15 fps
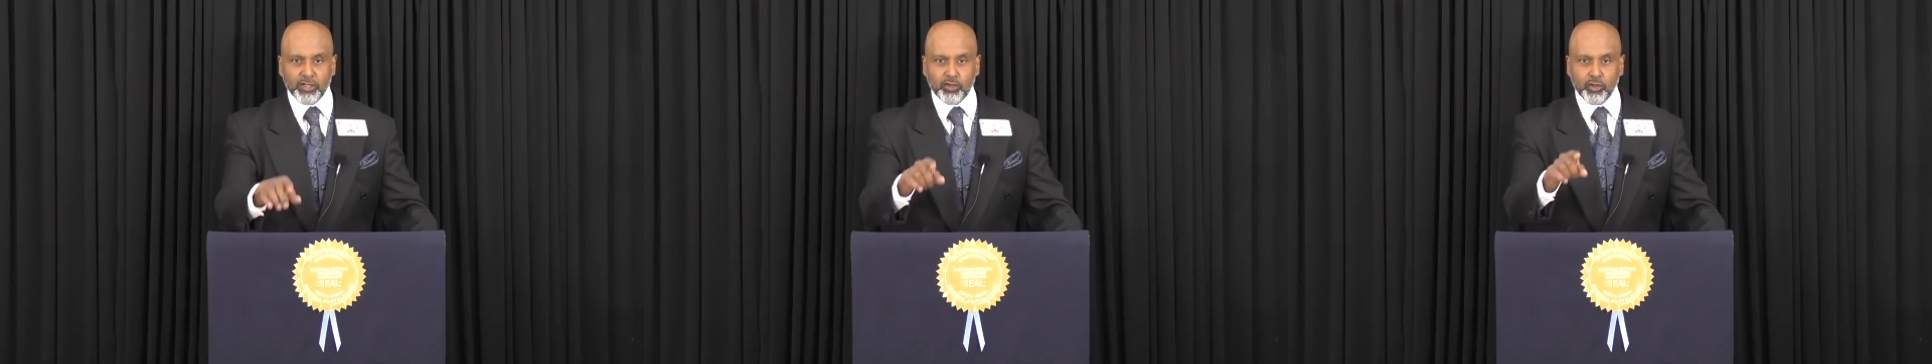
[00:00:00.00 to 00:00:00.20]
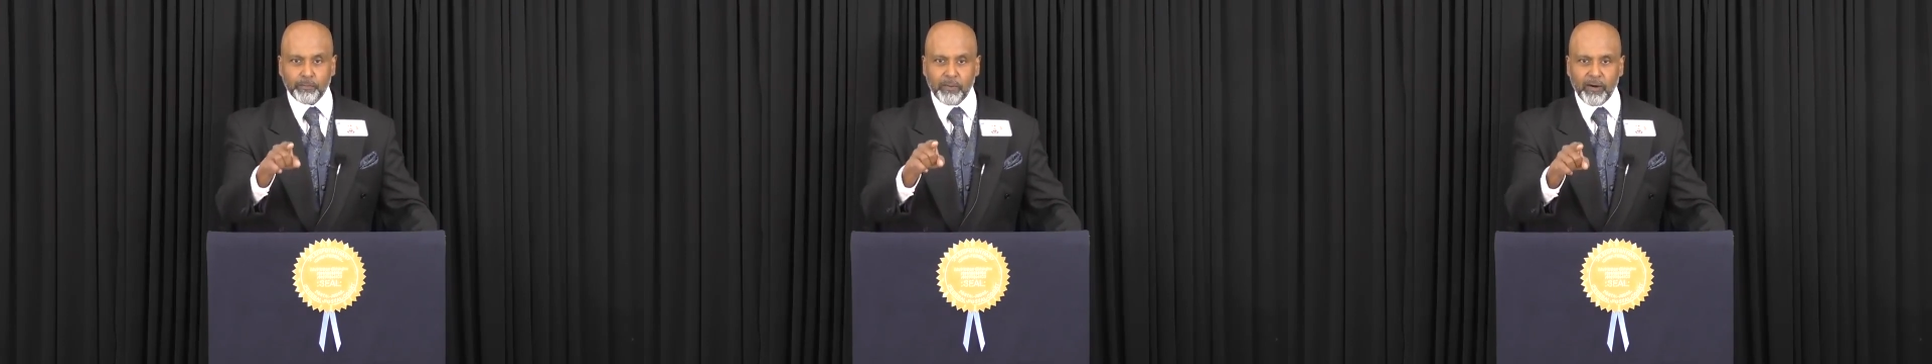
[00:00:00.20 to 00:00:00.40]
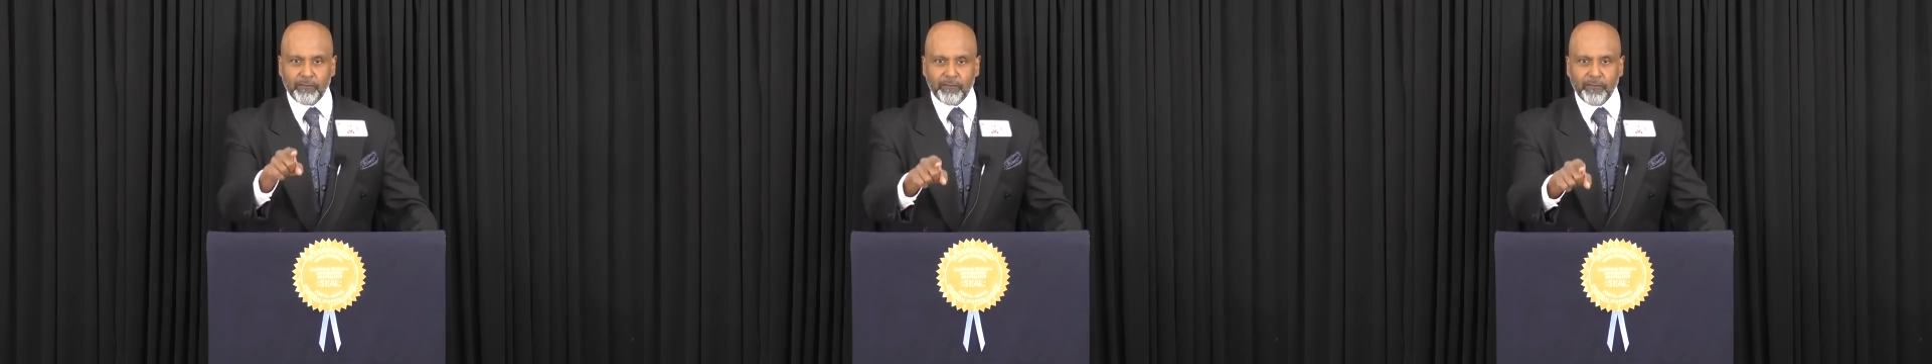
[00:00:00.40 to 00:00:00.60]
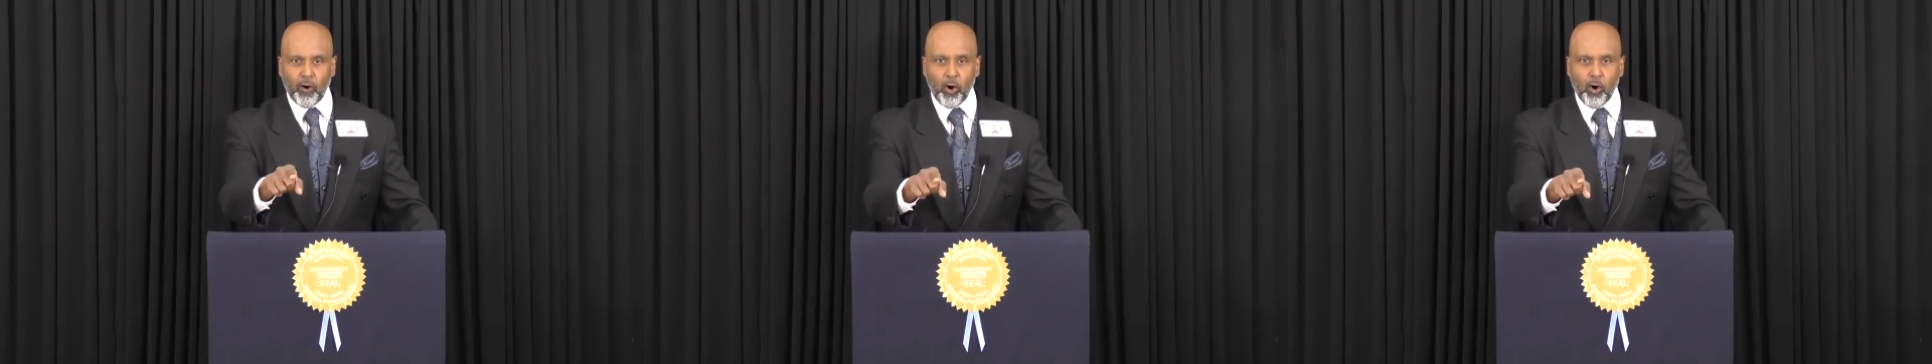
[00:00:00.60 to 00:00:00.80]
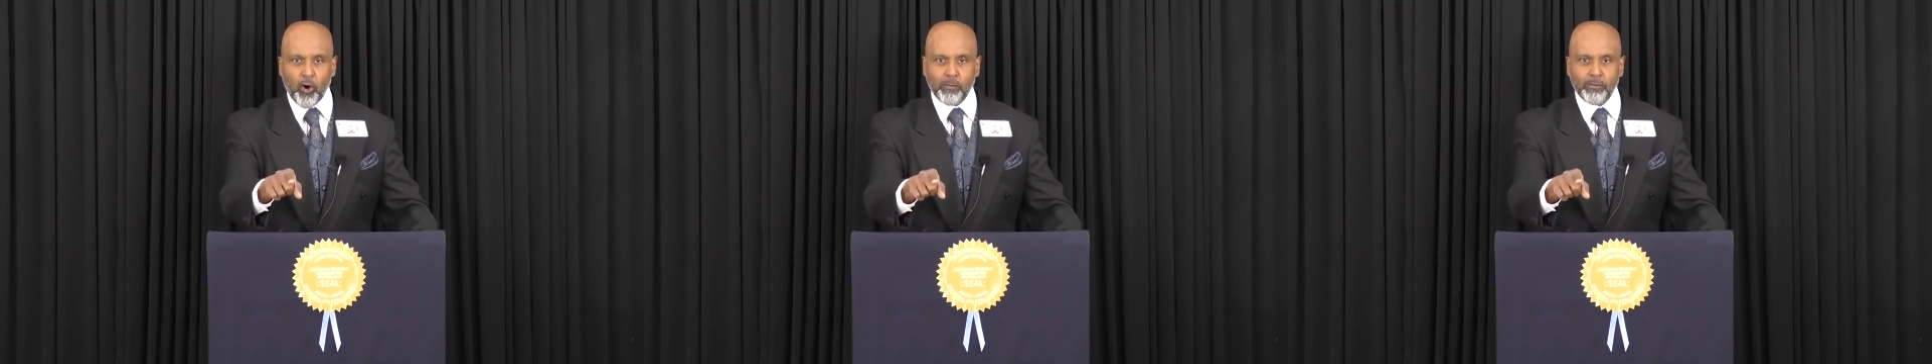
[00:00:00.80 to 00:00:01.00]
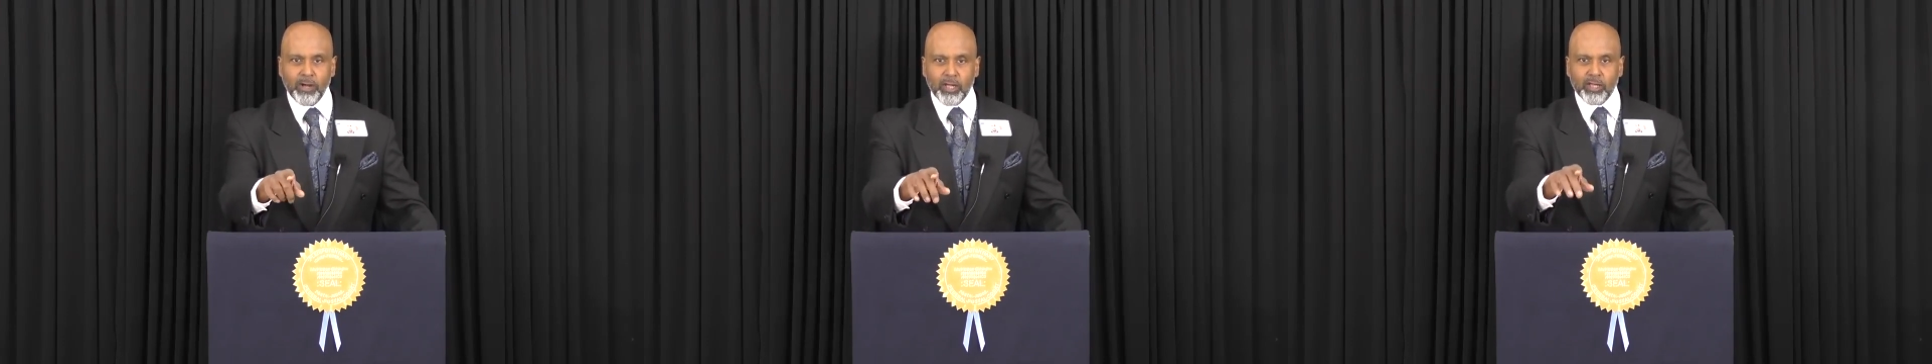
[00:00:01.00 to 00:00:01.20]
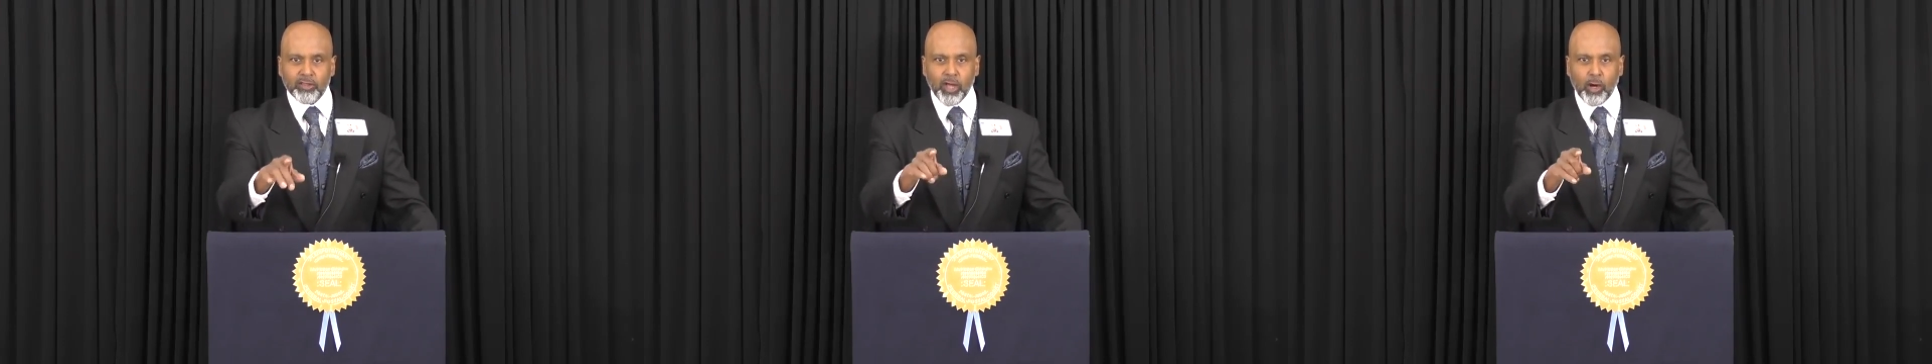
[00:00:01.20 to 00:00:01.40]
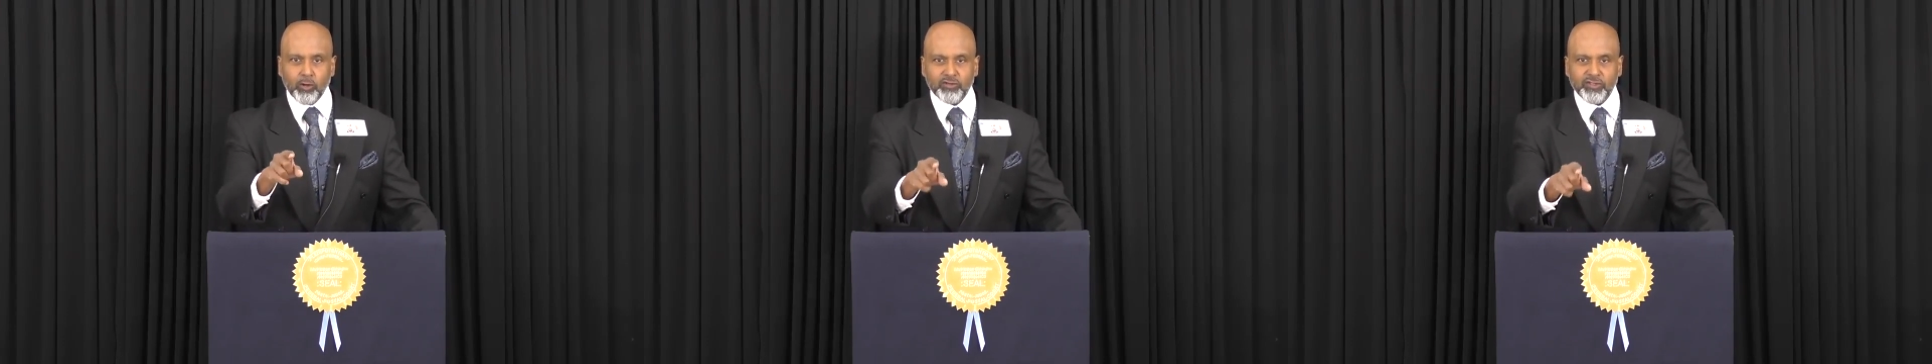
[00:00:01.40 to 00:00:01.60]
to perform
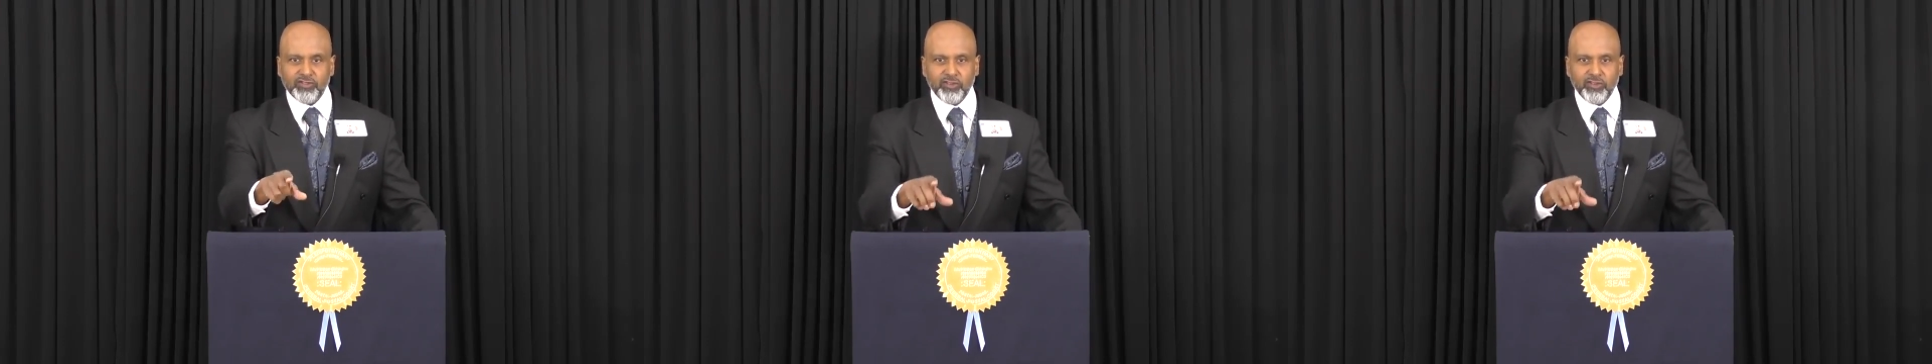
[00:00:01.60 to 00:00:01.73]
those